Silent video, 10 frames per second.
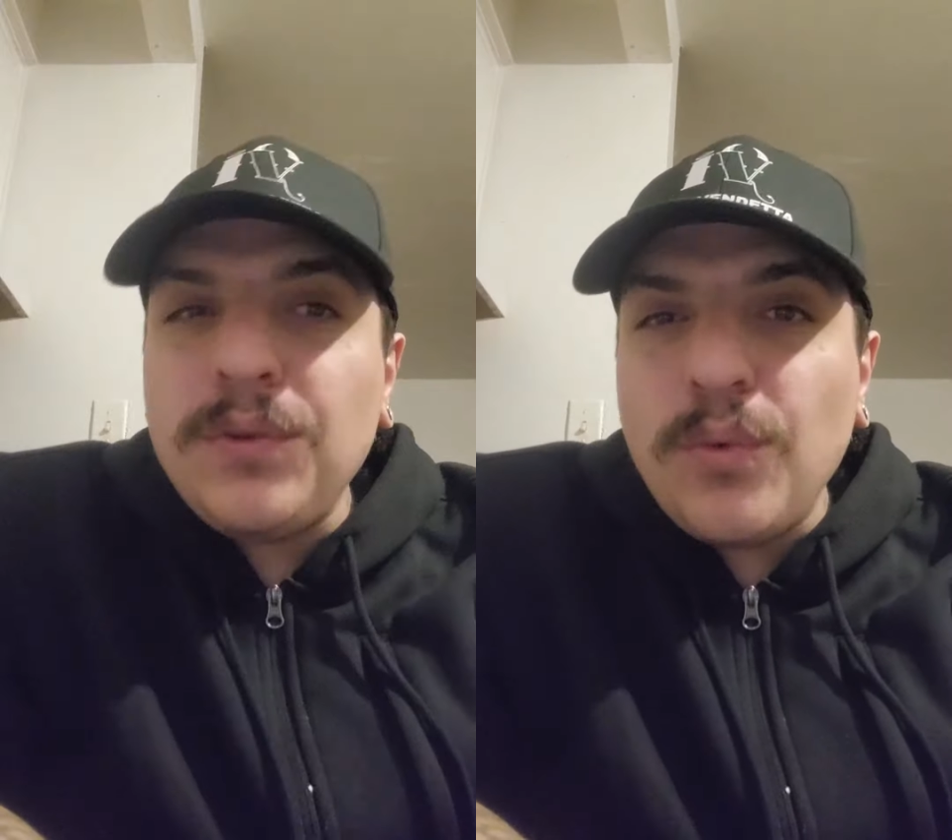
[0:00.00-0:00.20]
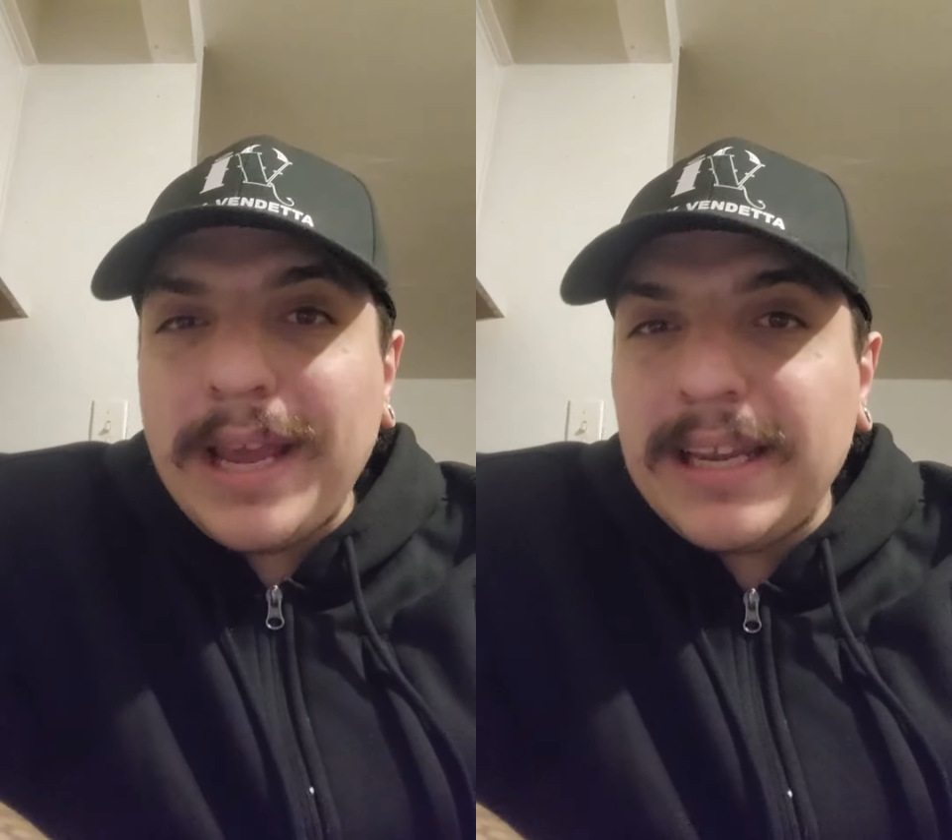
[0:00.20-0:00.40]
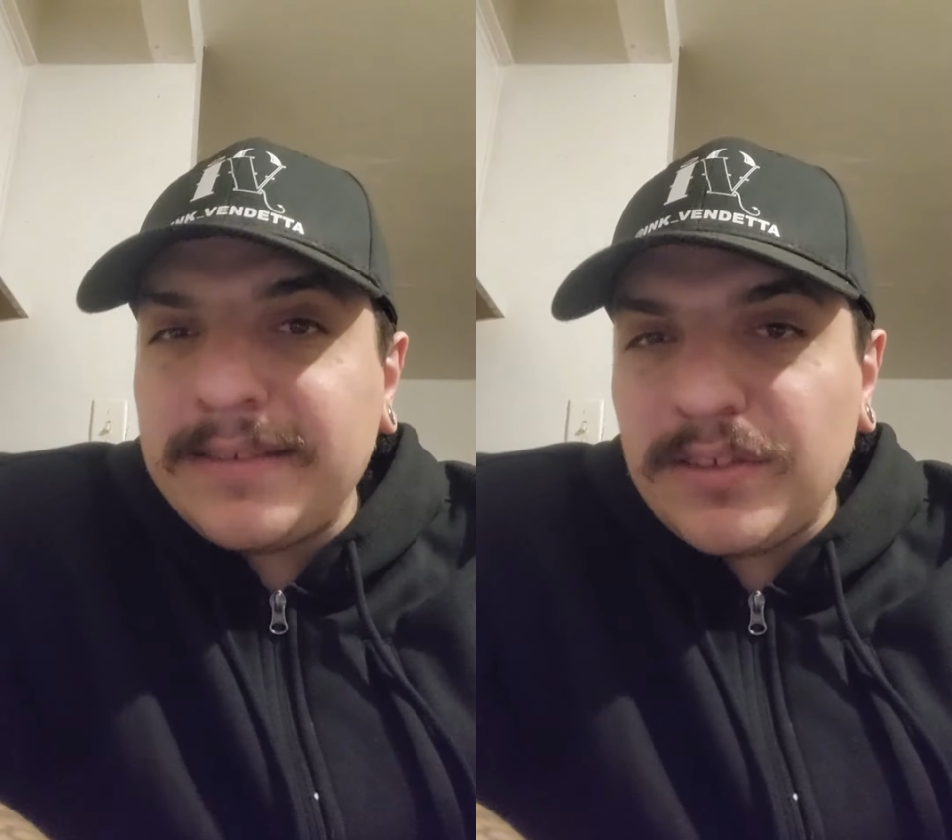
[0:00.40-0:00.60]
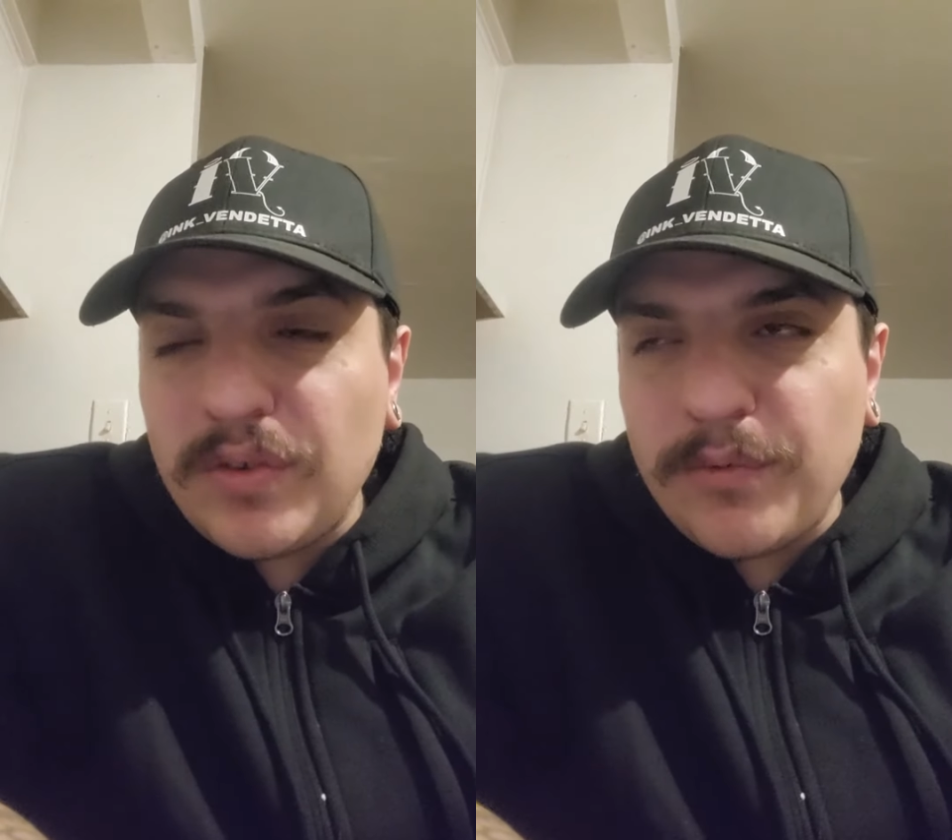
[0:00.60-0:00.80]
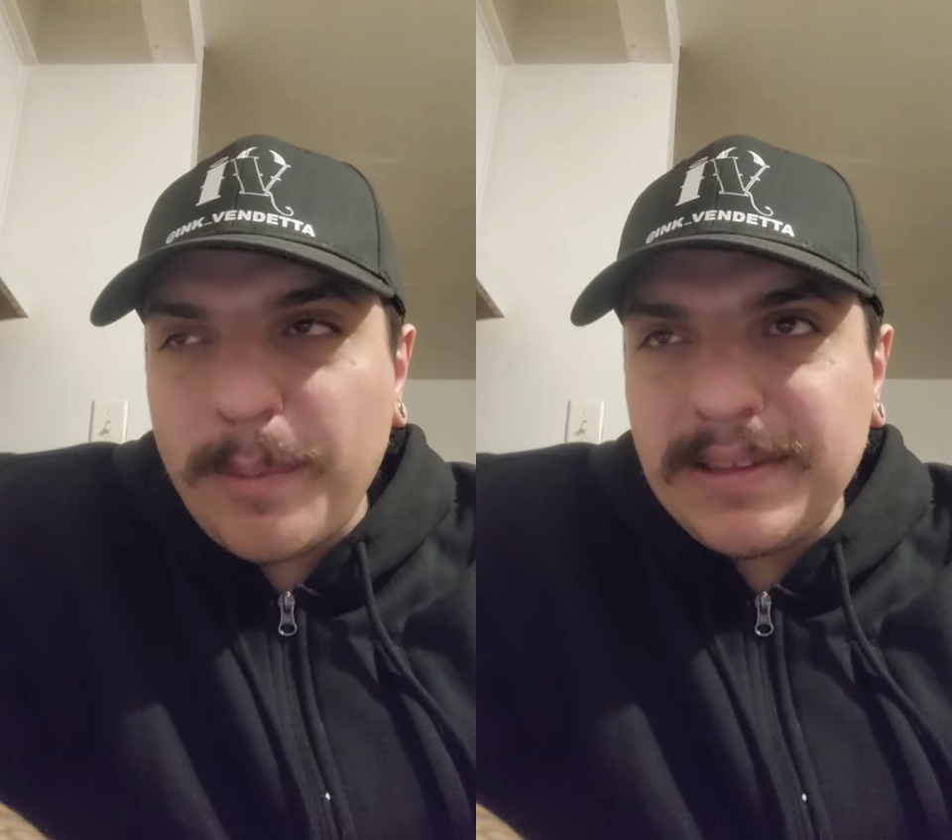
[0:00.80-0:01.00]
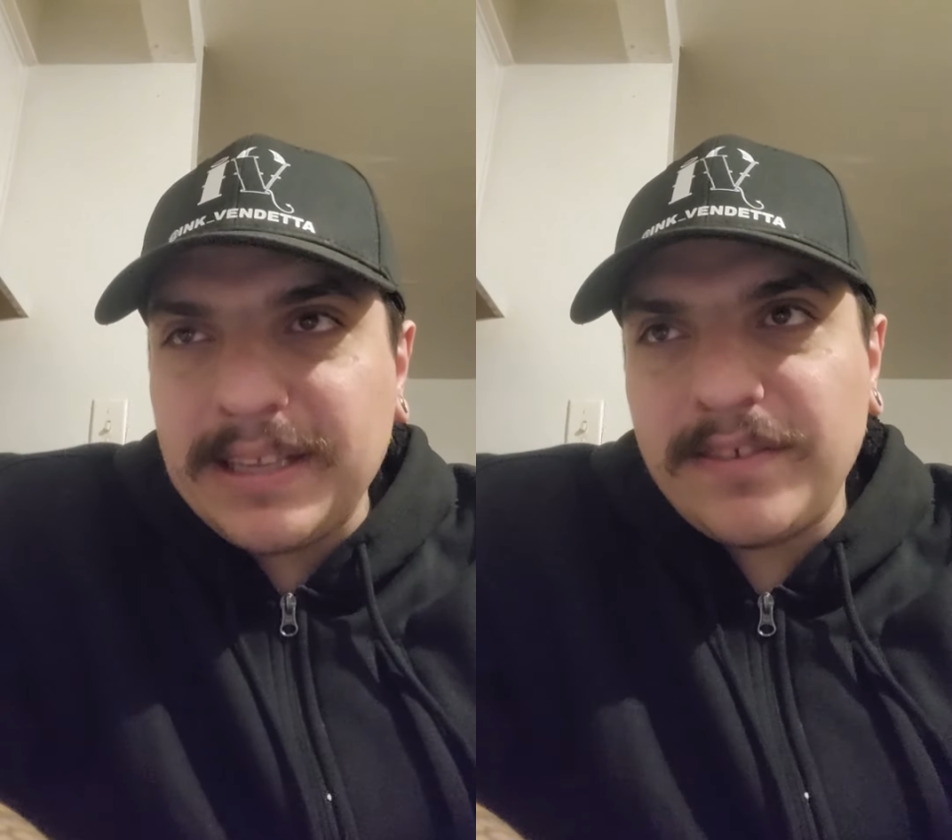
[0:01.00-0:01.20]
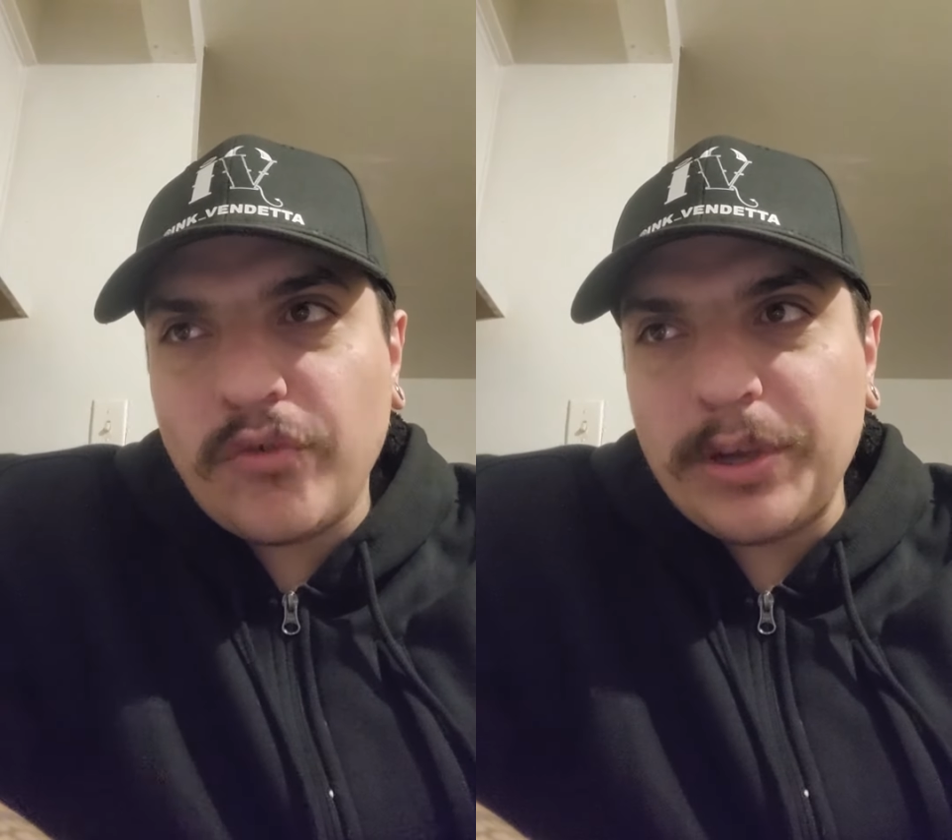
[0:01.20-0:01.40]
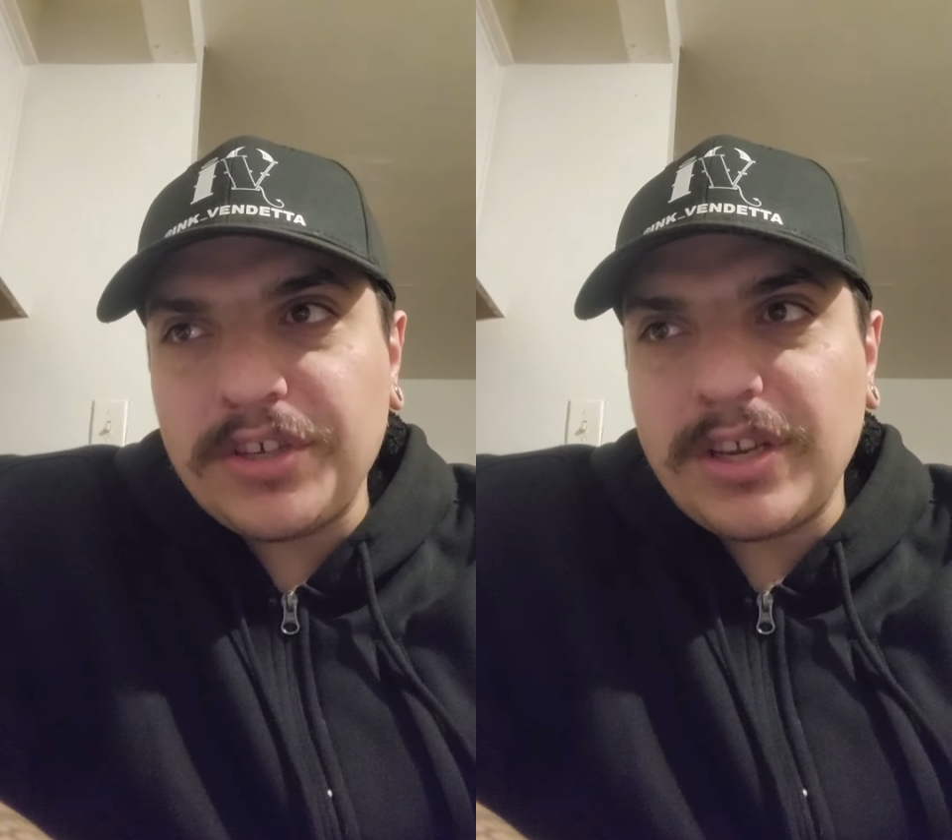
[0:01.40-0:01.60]
do in a romantic
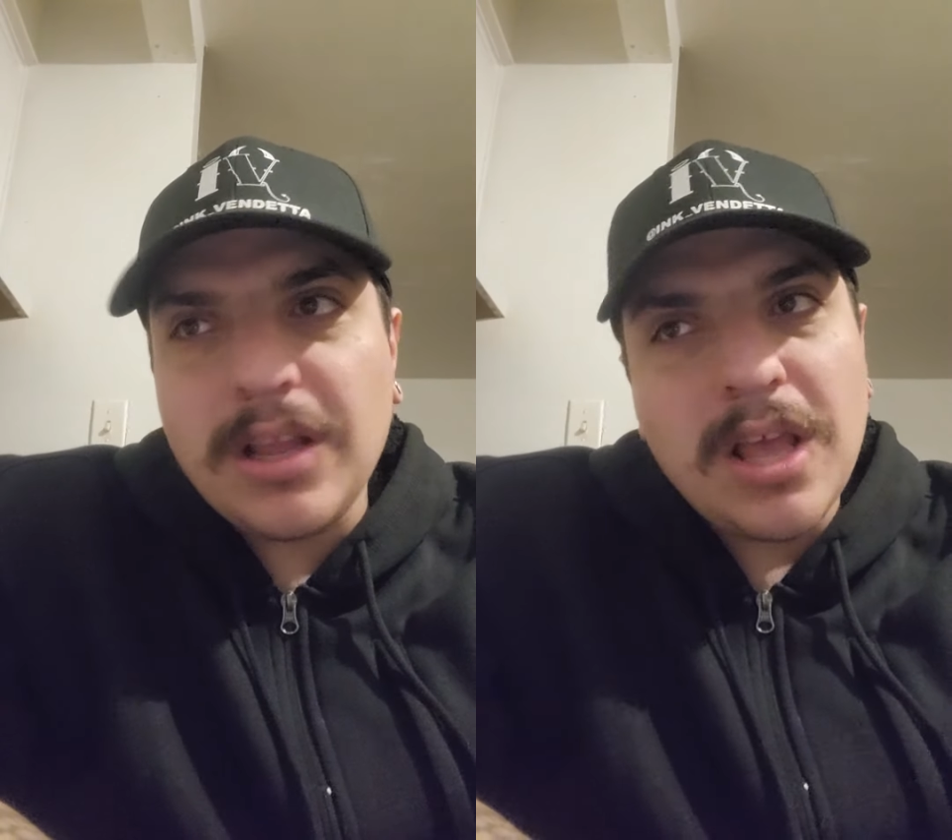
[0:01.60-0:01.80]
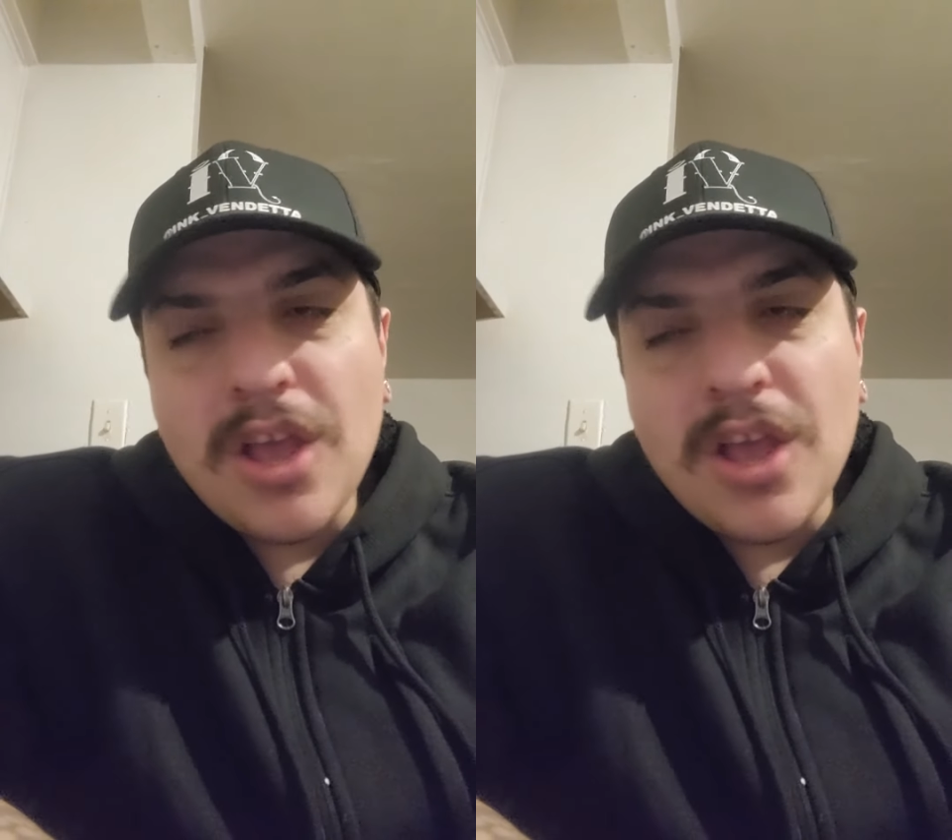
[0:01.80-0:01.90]
situation?